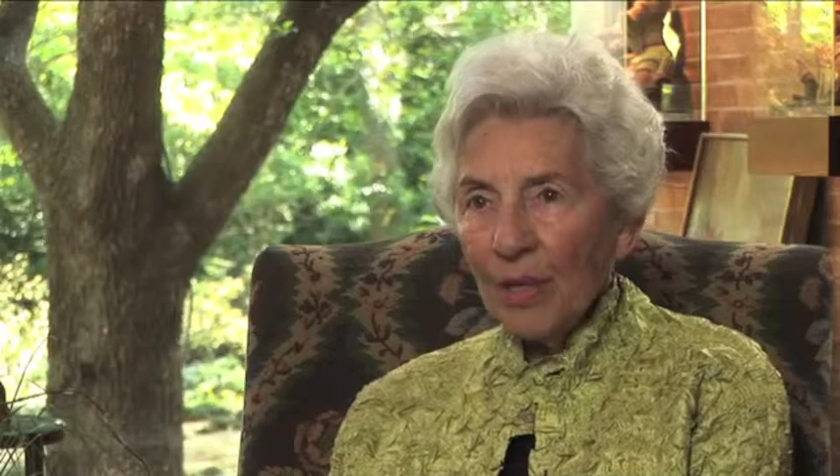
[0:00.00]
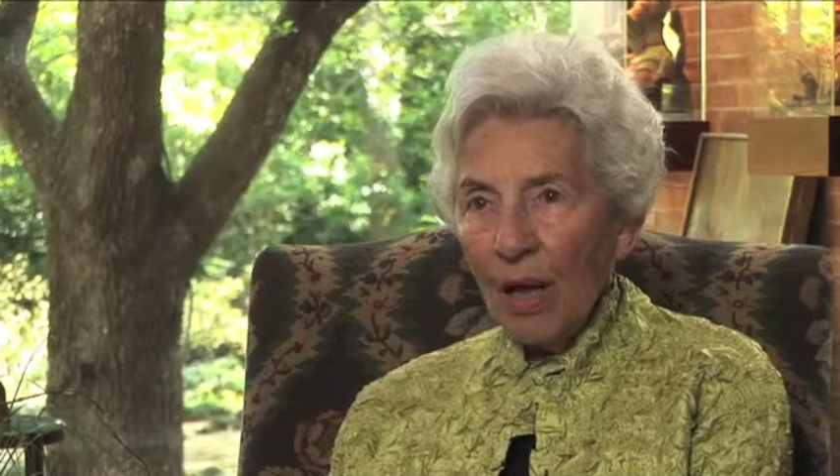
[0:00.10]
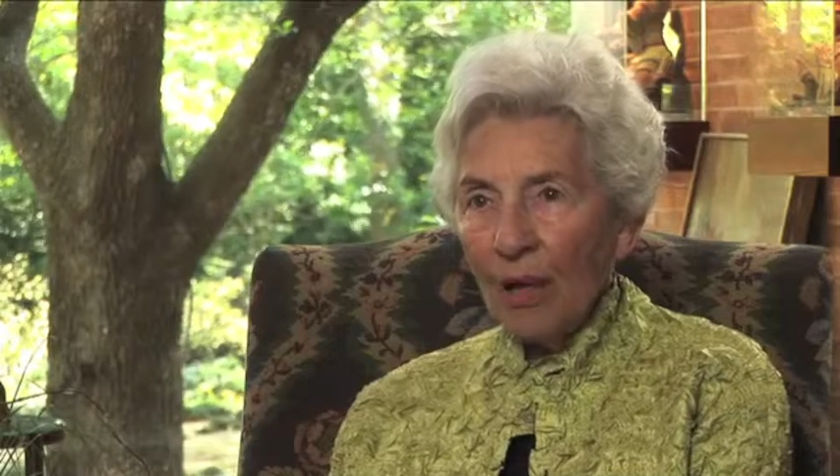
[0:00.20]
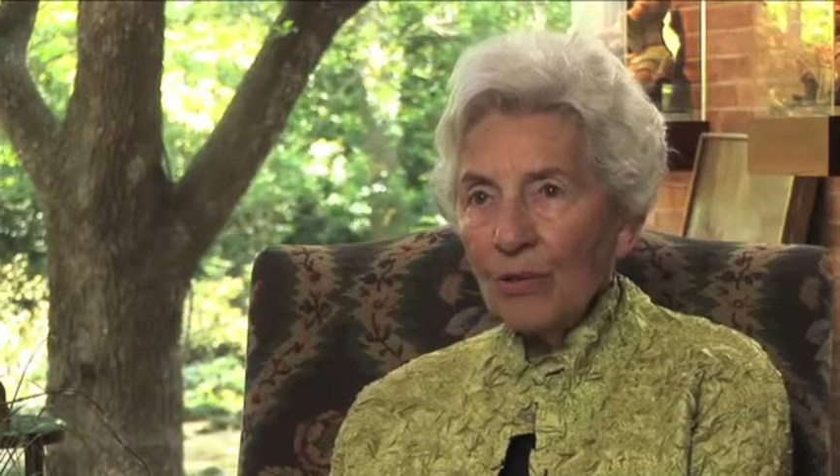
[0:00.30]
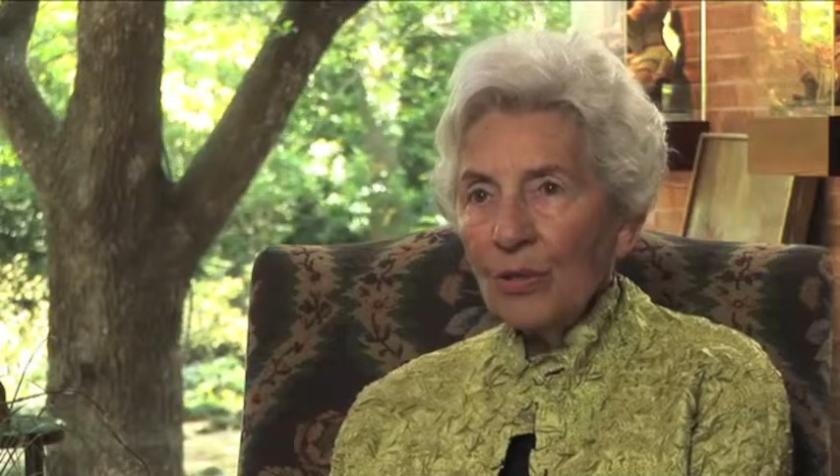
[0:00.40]

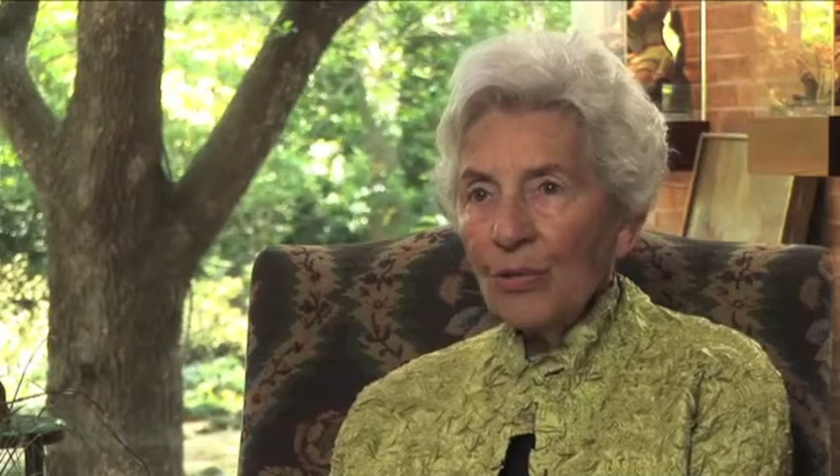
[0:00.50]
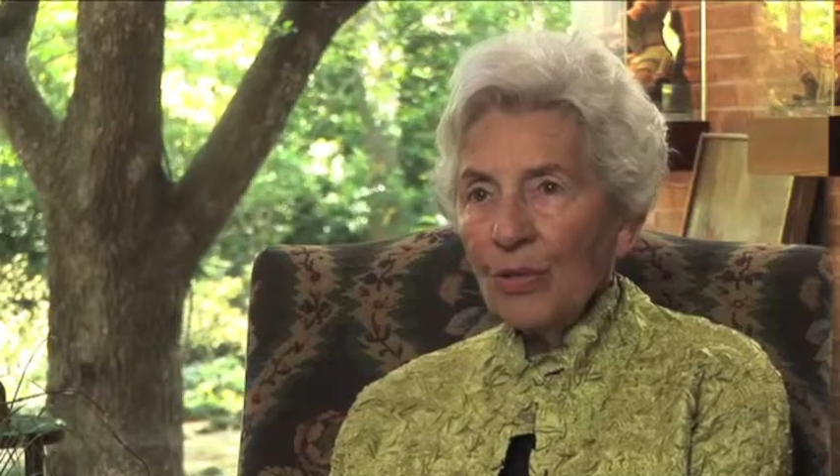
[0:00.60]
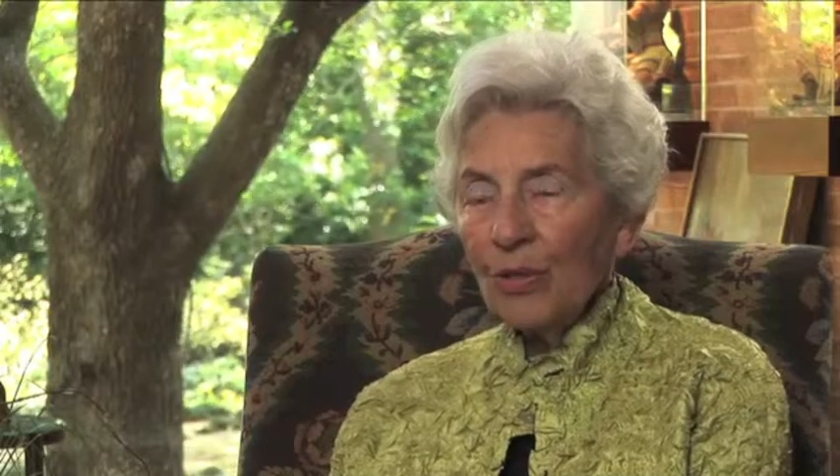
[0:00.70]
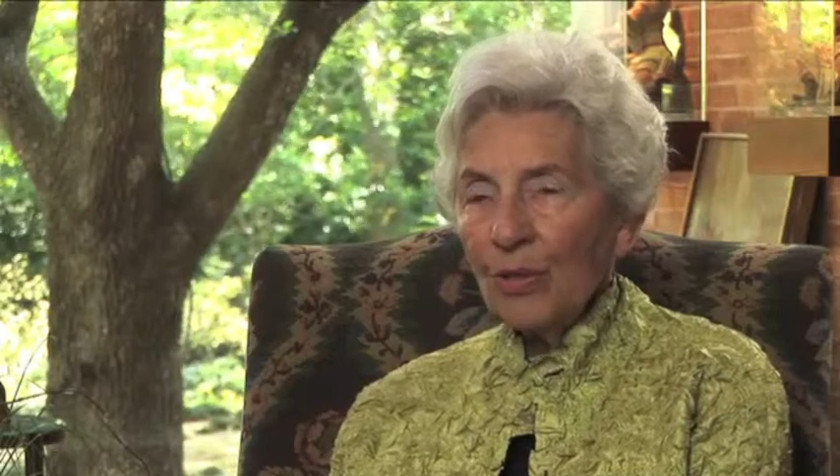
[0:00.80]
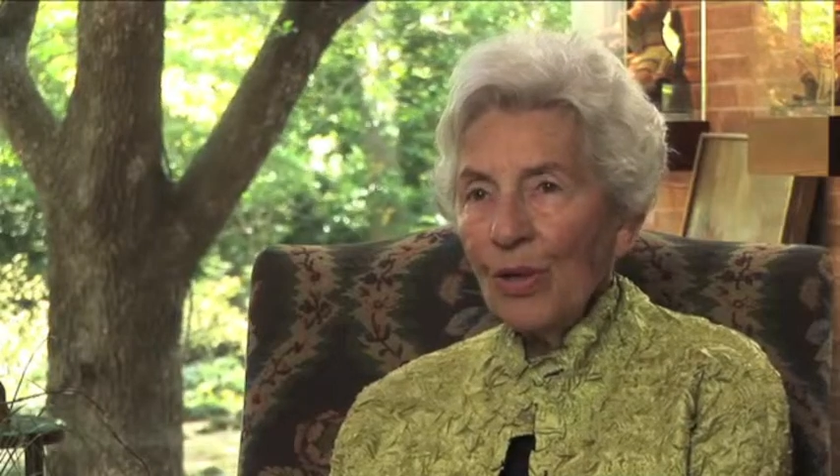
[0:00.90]
House,
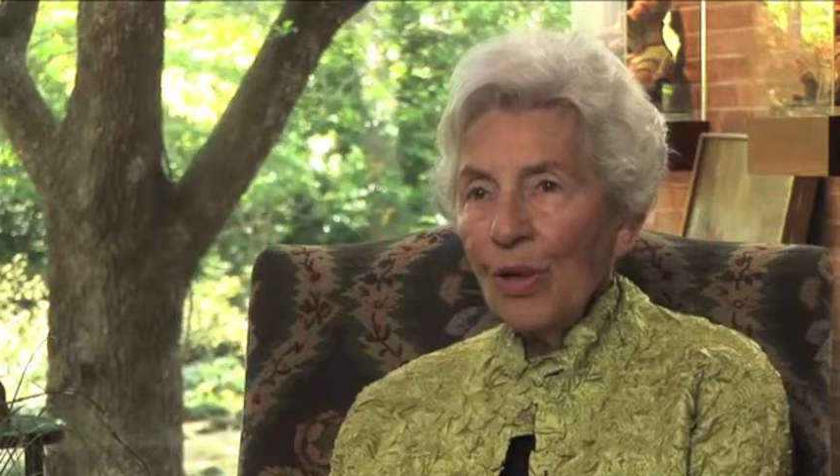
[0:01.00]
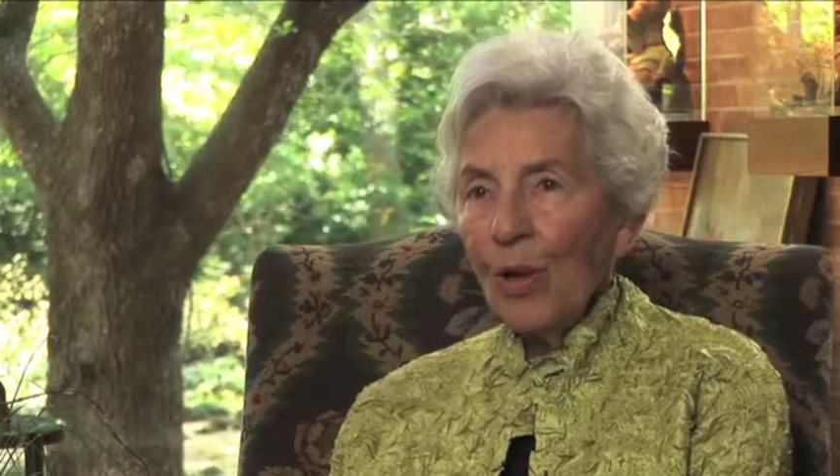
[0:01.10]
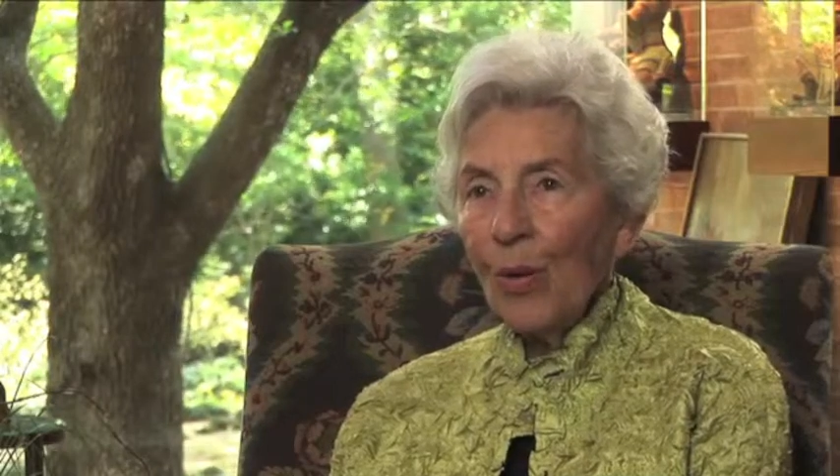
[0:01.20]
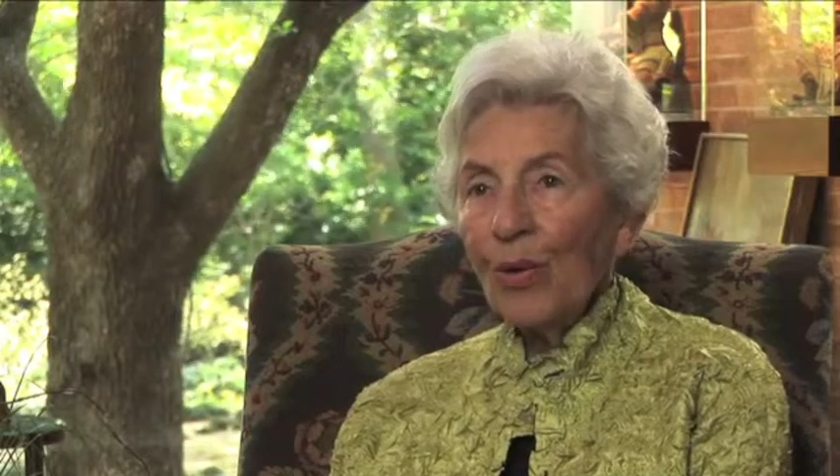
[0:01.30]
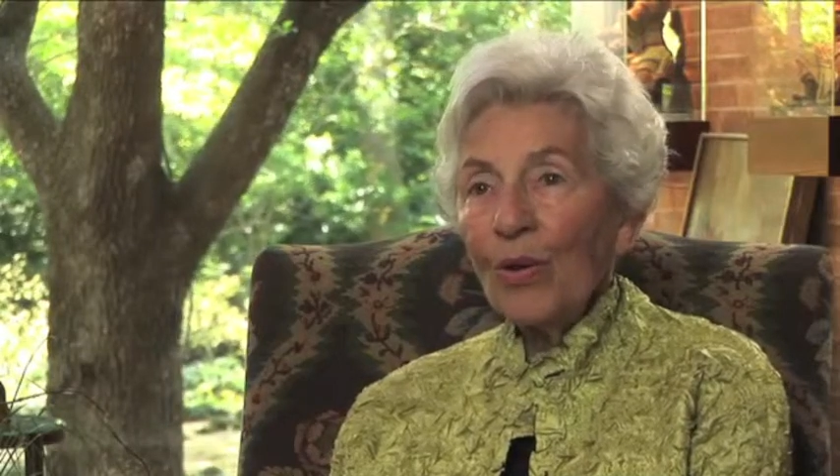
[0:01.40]
which is on the
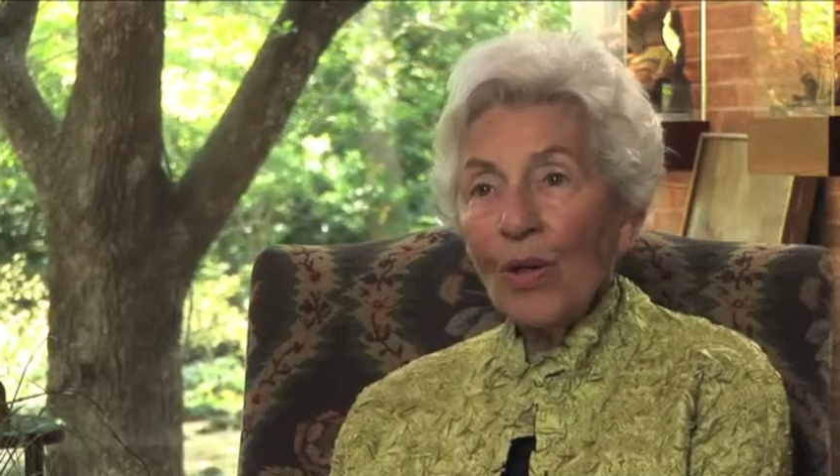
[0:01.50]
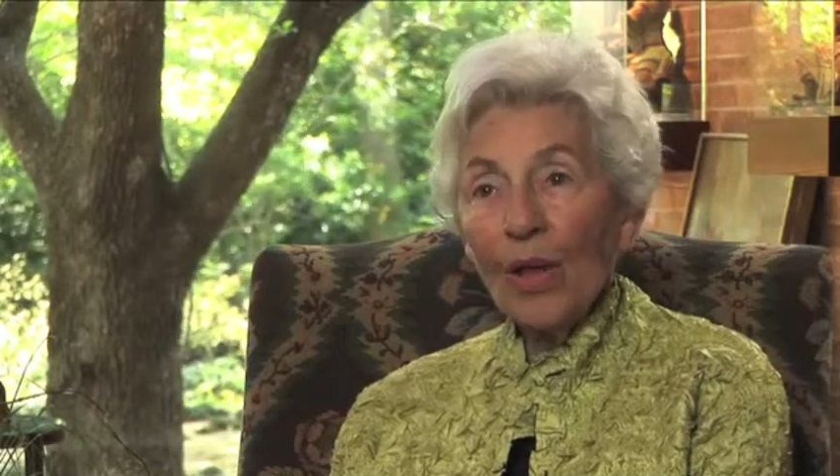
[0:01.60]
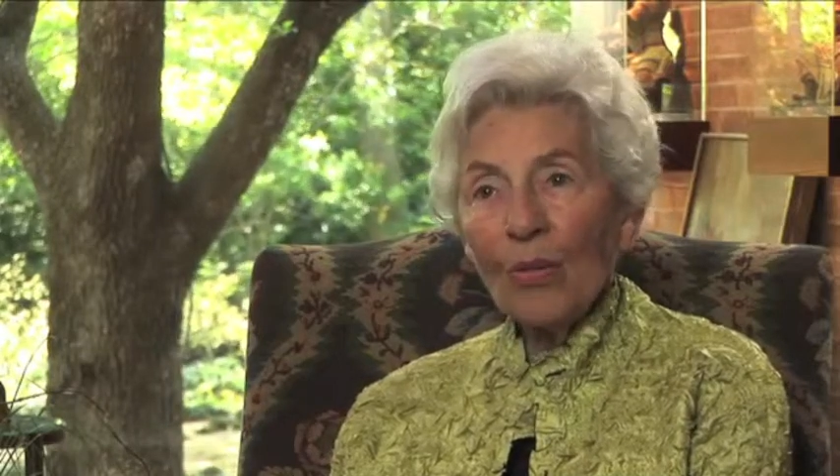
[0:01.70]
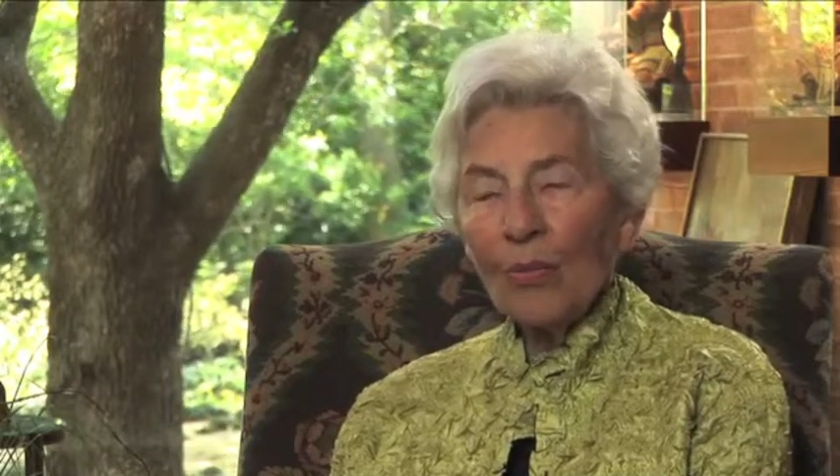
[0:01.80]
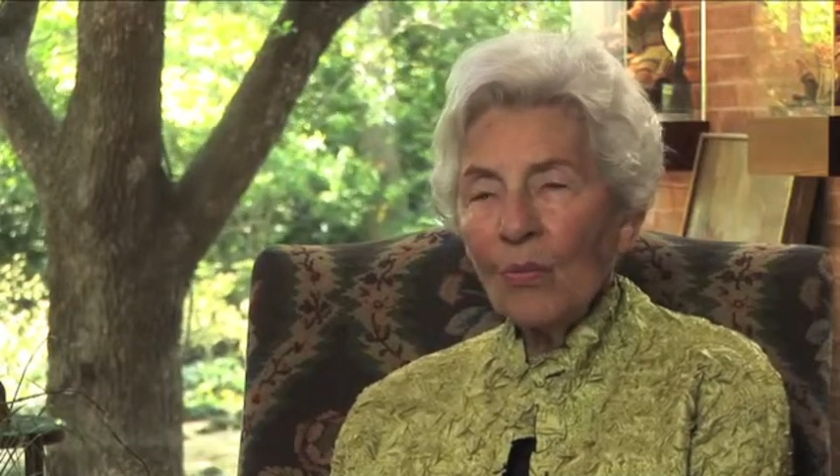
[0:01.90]
and
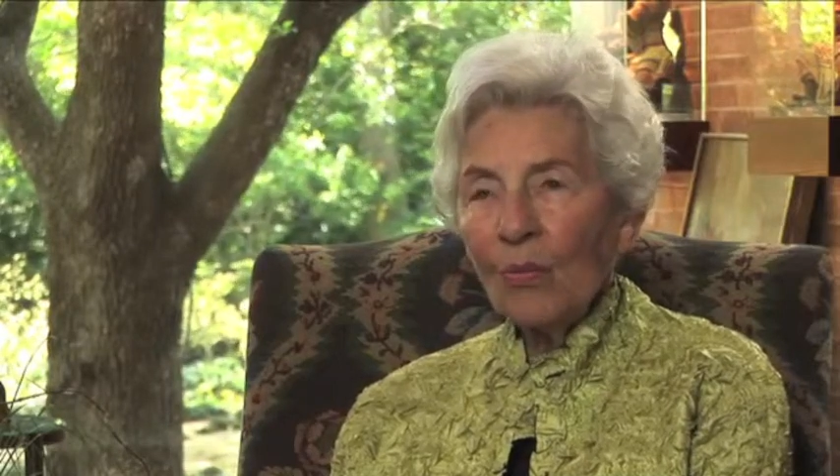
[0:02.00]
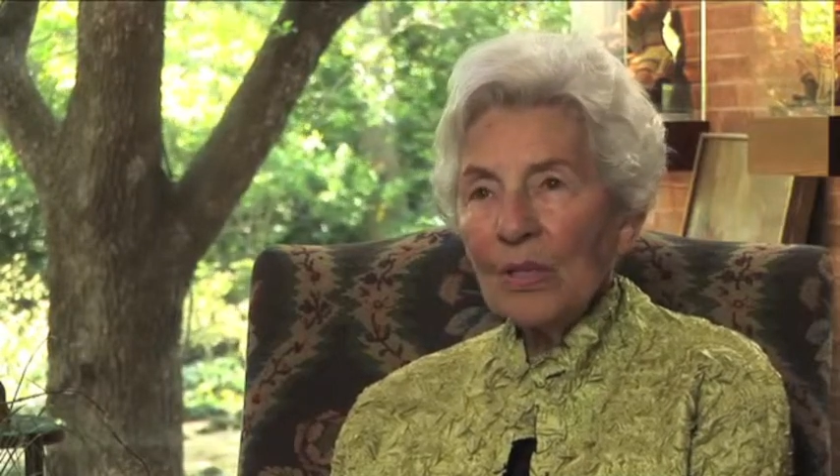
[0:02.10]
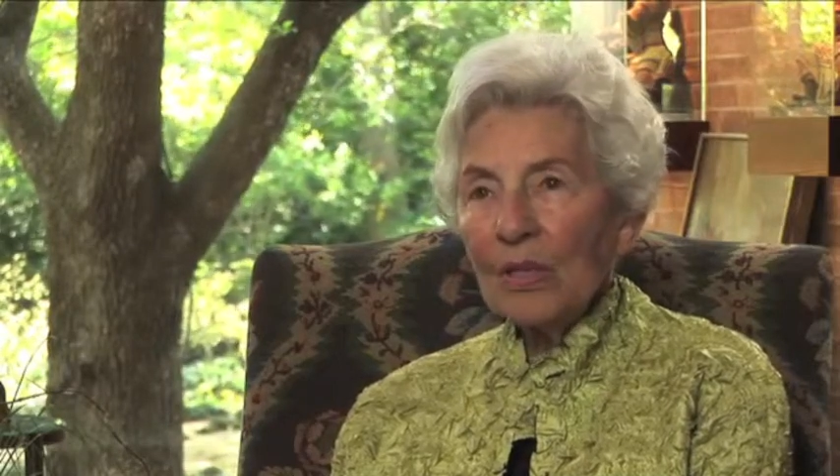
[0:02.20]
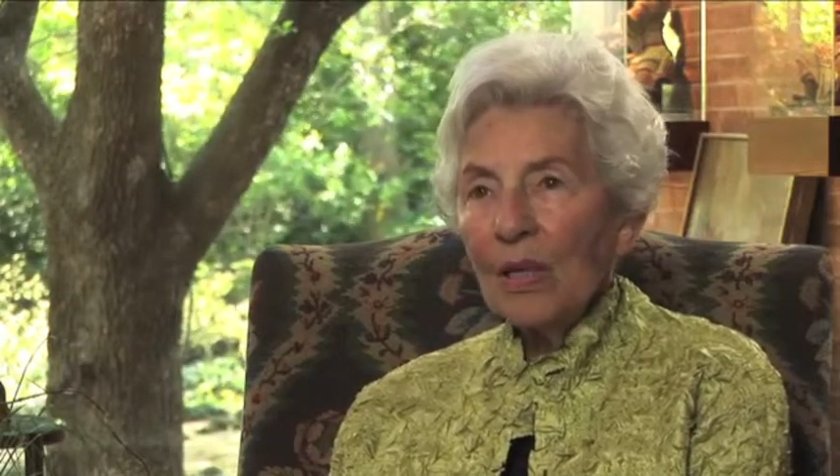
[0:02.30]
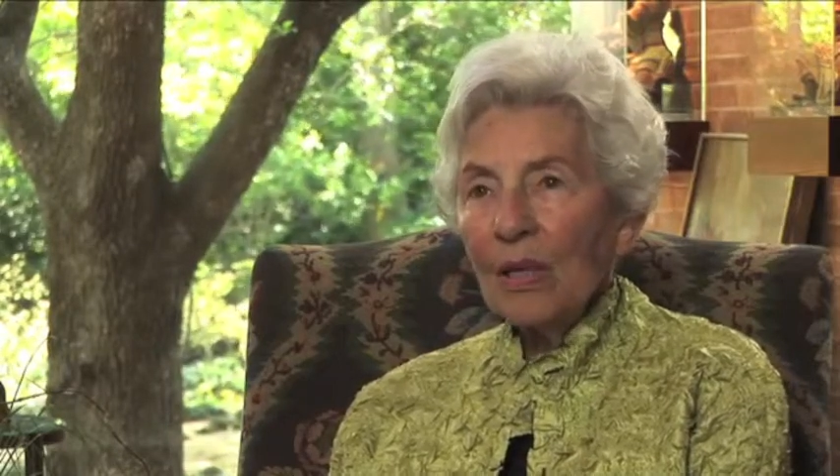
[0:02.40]
the other one
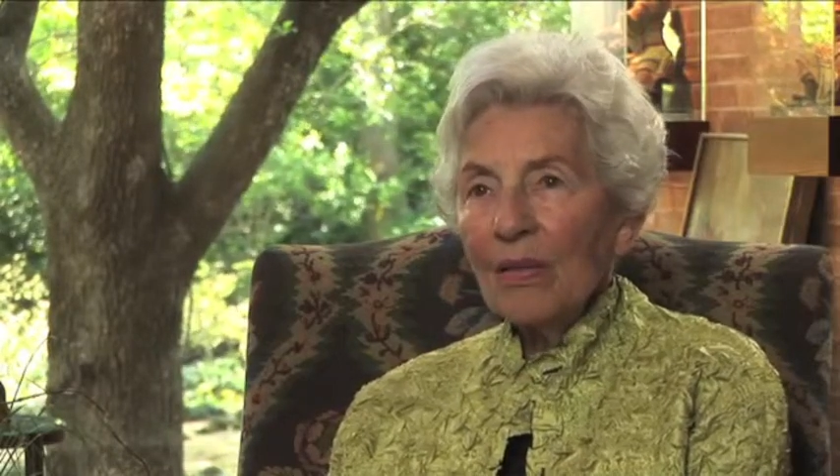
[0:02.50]
was